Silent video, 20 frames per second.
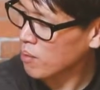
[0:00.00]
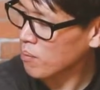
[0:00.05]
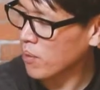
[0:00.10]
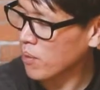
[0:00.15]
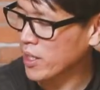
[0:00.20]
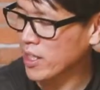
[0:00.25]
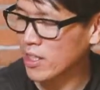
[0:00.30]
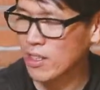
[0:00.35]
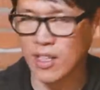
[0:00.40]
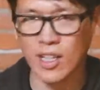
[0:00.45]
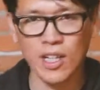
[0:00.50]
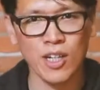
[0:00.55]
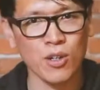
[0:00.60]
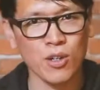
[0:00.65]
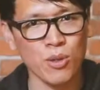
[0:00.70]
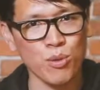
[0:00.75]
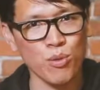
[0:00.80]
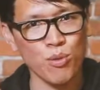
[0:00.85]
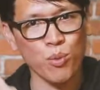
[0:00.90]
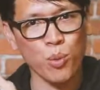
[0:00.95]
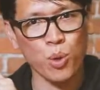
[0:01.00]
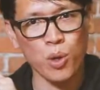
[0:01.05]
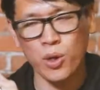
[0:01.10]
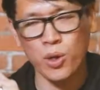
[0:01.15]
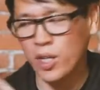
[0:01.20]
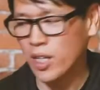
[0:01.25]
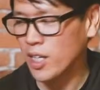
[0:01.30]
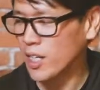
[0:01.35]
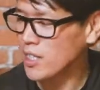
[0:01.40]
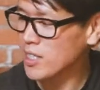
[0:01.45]
I can hear it
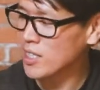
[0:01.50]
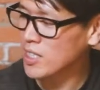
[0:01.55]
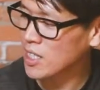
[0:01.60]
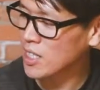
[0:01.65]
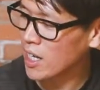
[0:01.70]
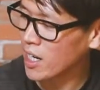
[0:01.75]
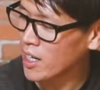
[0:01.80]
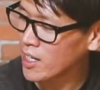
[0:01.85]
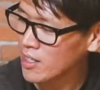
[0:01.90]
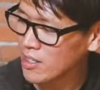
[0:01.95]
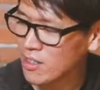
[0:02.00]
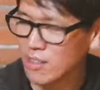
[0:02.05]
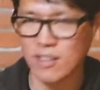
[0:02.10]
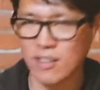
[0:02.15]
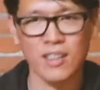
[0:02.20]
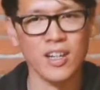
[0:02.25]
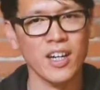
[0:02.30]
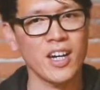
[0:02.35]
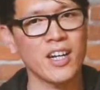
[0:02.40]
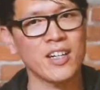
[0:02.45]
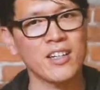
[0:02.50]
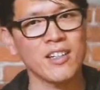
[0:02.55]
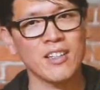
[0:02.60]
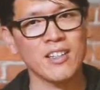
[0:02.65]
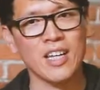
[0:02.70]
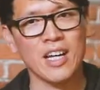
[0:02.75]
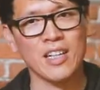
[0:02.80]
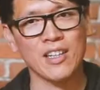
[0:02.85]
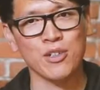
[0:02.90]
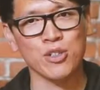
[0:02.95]
whirring inside. And
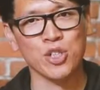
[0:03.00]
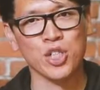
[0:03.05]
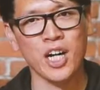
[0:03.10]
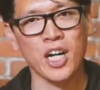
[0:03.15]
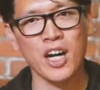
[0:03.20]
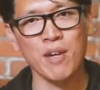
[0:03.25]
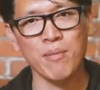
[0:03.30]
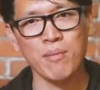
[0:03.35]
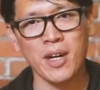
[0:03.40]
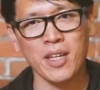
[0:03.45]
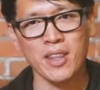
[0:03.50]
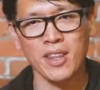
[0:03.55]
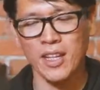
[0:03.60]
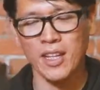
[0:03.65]
that little chime meant